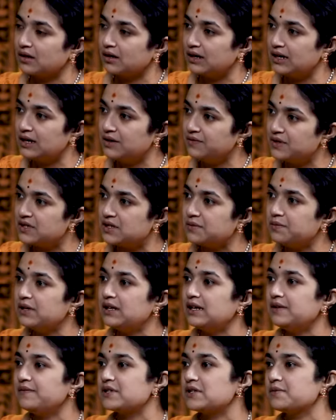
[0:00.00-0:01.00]
invisible
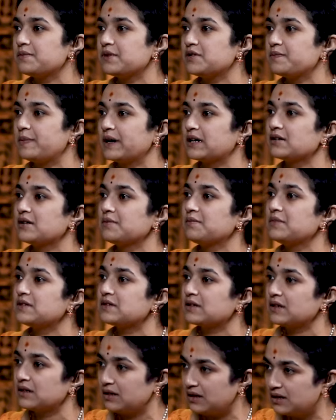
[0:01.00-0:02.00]
and visible spectrum is
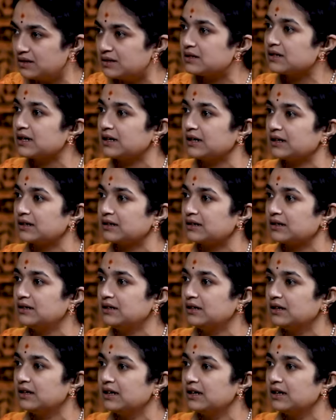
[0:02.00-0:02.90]
interconnected,